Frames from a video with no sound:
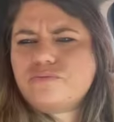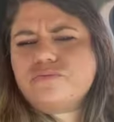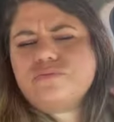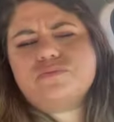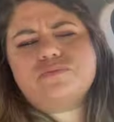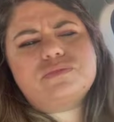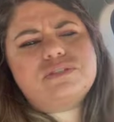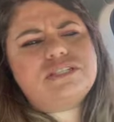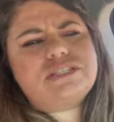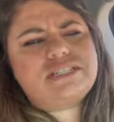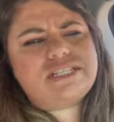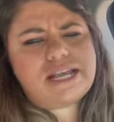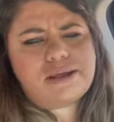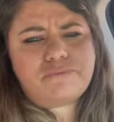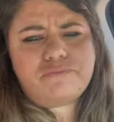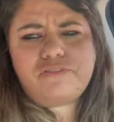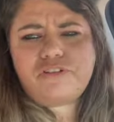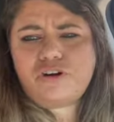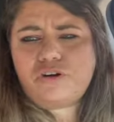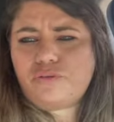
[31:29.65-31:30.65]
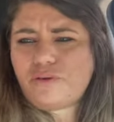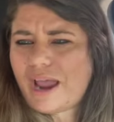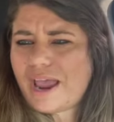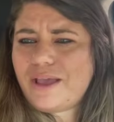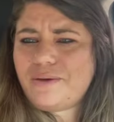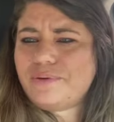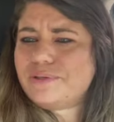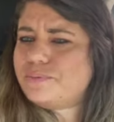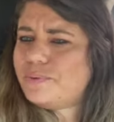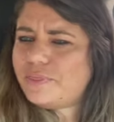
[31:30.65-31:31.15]
Stamford Wright
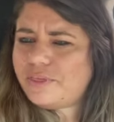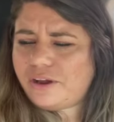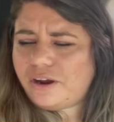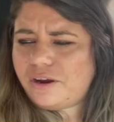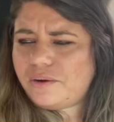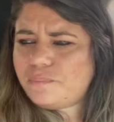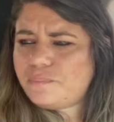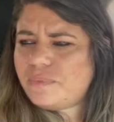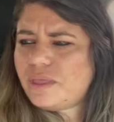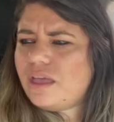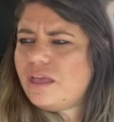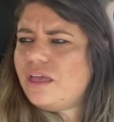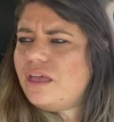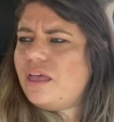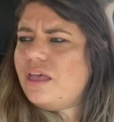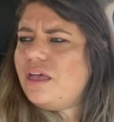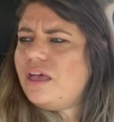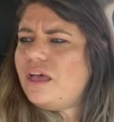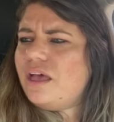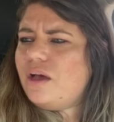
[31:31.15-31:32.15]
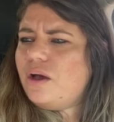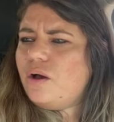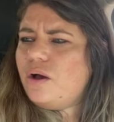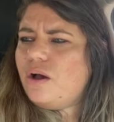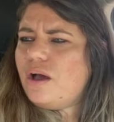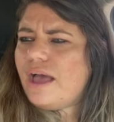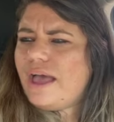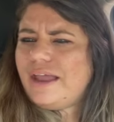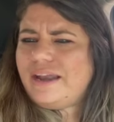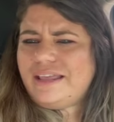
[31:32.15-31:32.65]
was with her,
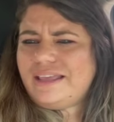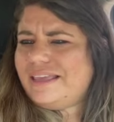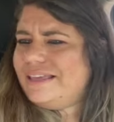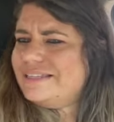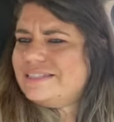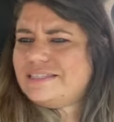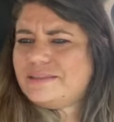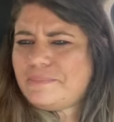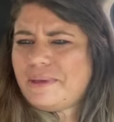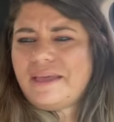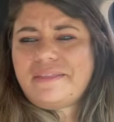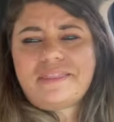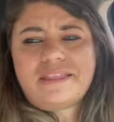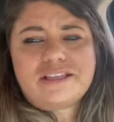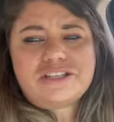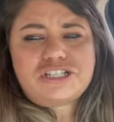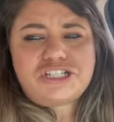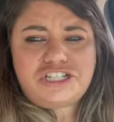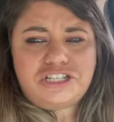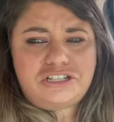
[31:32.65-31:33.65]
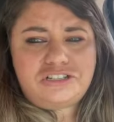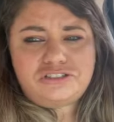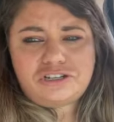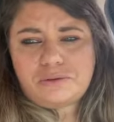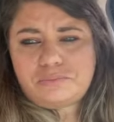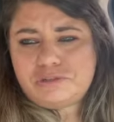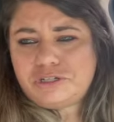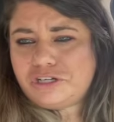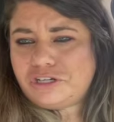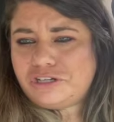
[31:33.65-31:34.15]
and he is the man that she
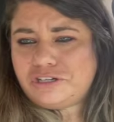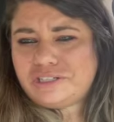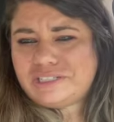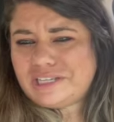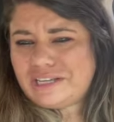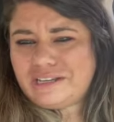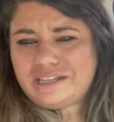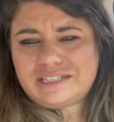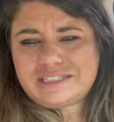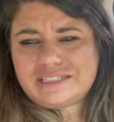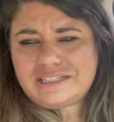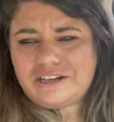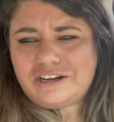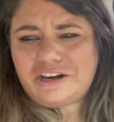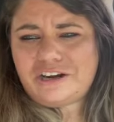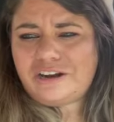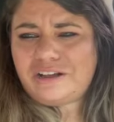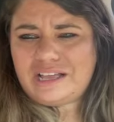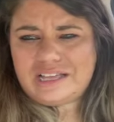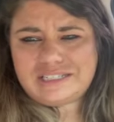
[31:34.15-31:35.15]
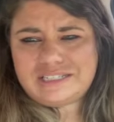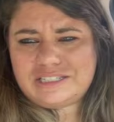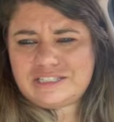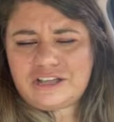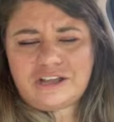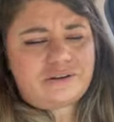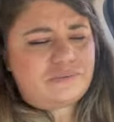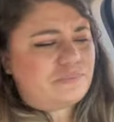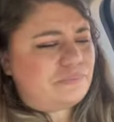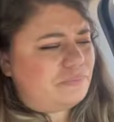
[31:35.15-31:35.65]
dropped her sunglasses, or her glasses
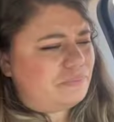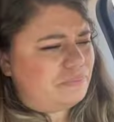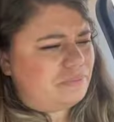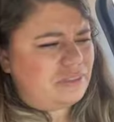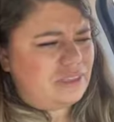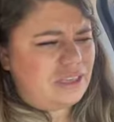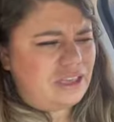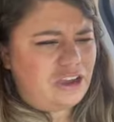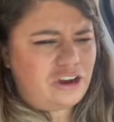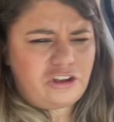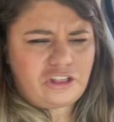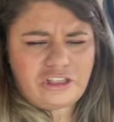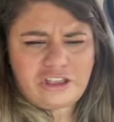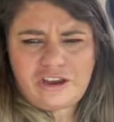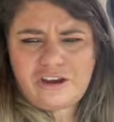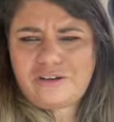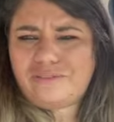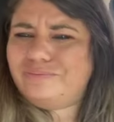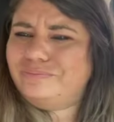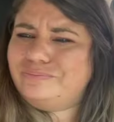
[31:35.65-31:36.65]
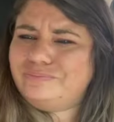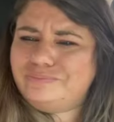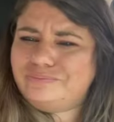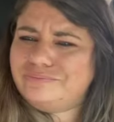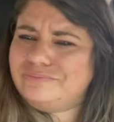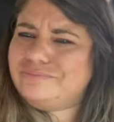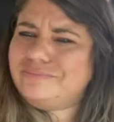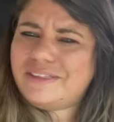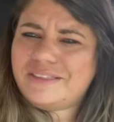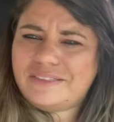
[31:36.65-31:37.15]
on earlier
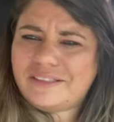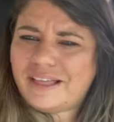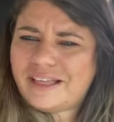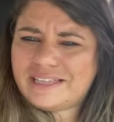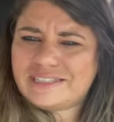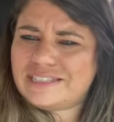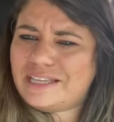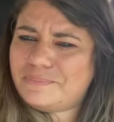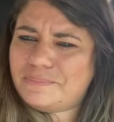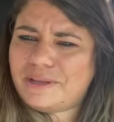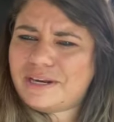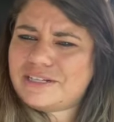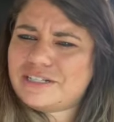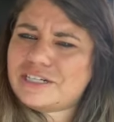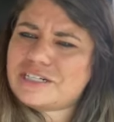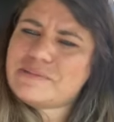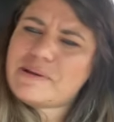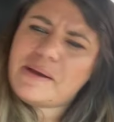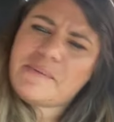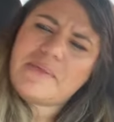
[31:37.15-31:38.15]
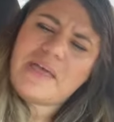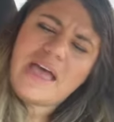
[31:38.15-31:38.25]
in the last clip that I talked about.